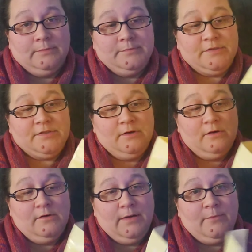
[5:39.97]

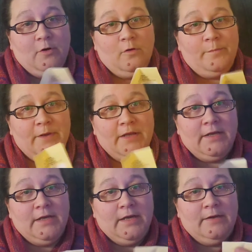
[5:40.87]
So I'm
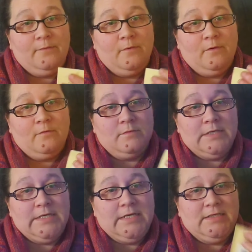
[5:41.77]
hoping I won't
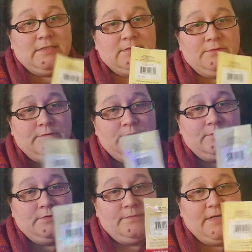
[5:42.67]
need
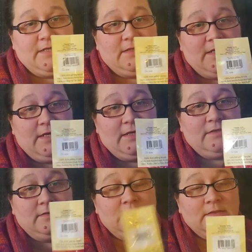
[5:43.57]
to do
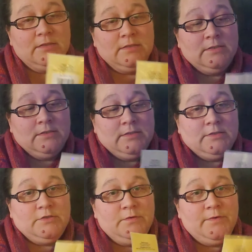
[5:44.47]
anything
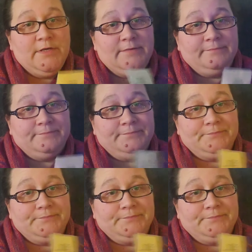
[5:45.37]
to it.